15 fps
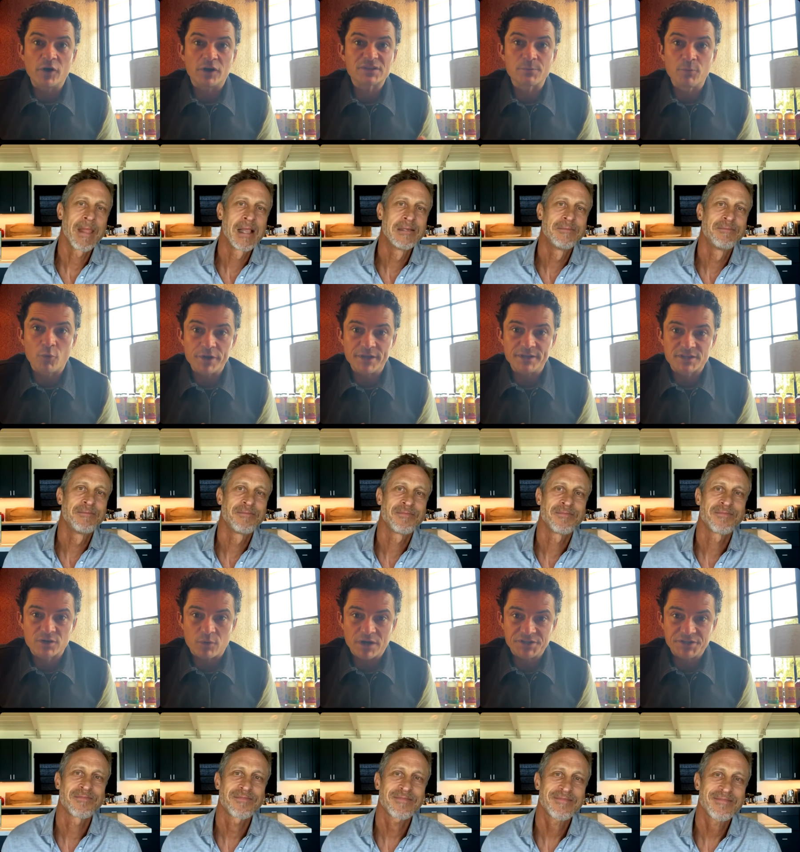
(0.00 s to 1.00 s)
Speaker 1: got some audience
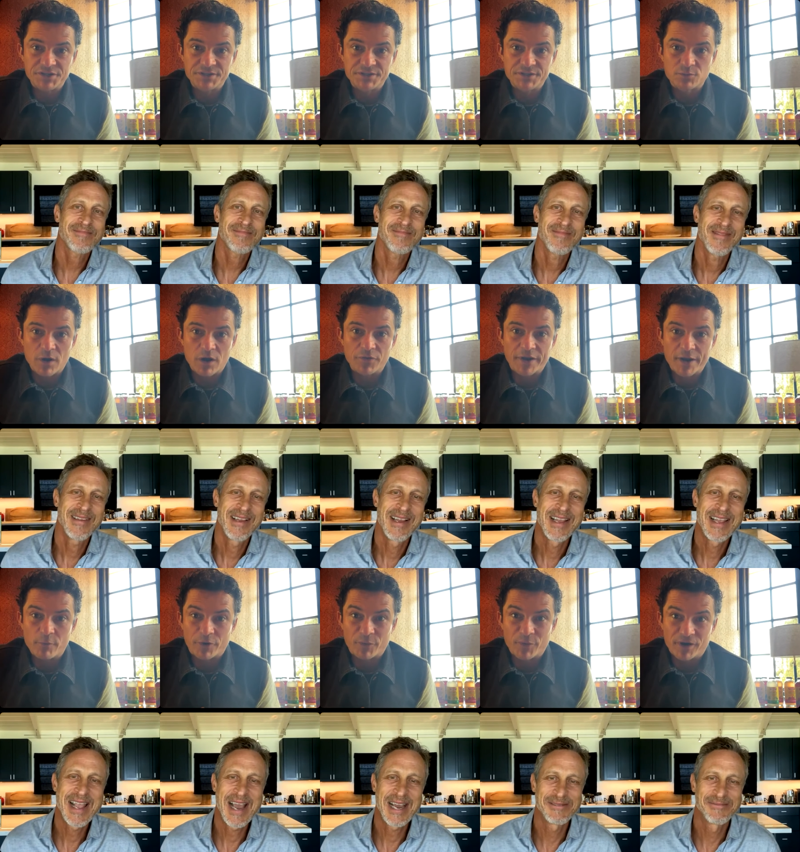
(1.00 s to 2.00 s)
questions as well that I
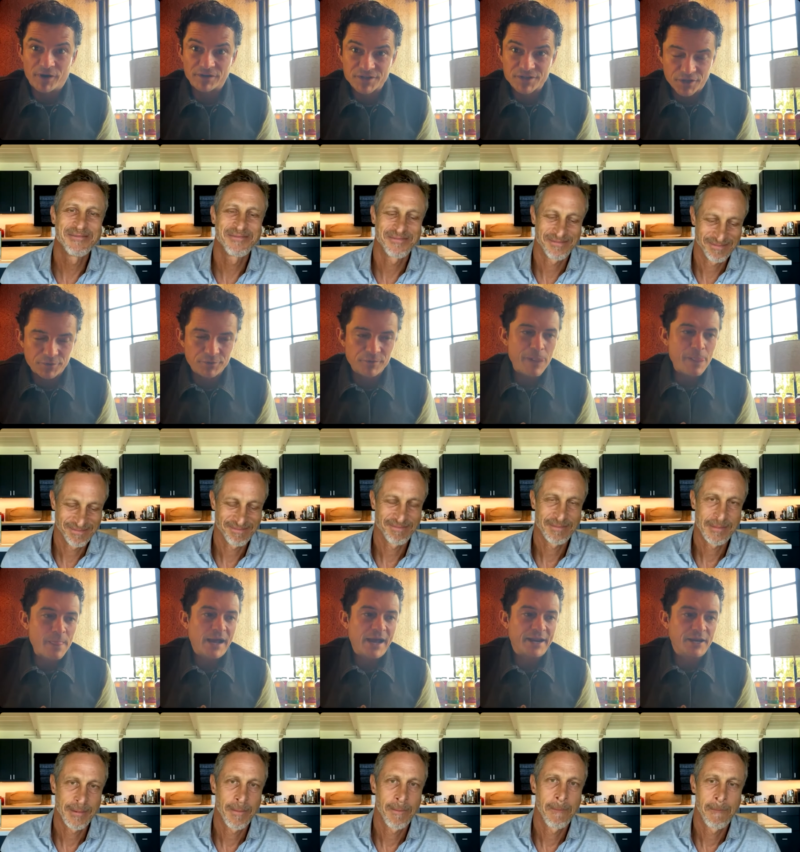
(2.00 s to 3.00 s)
want yeah. to ask you,
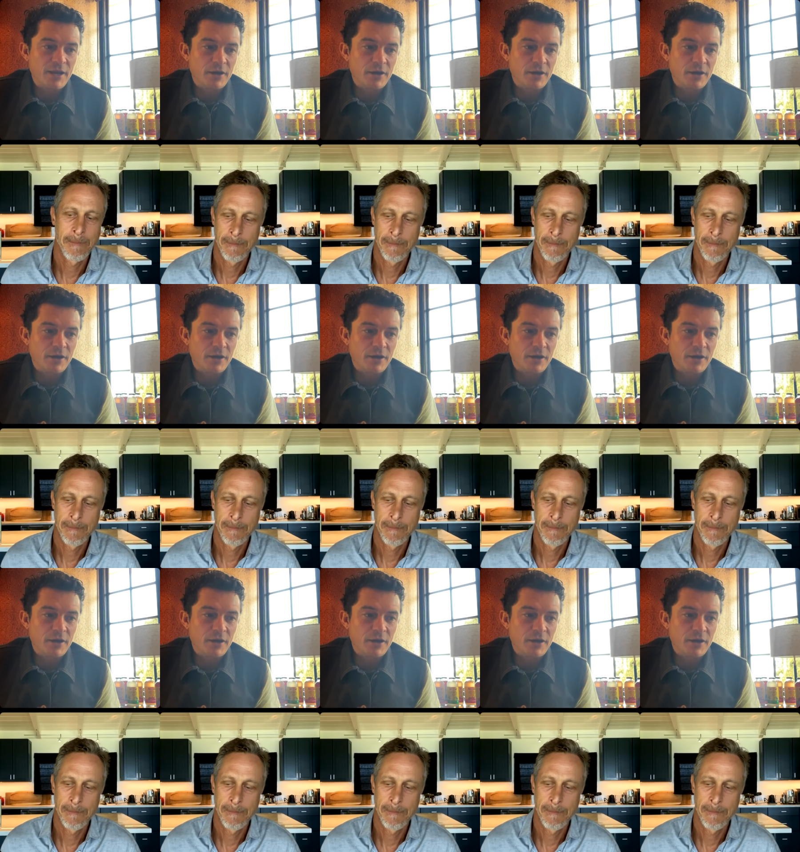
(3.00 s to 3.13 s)
and I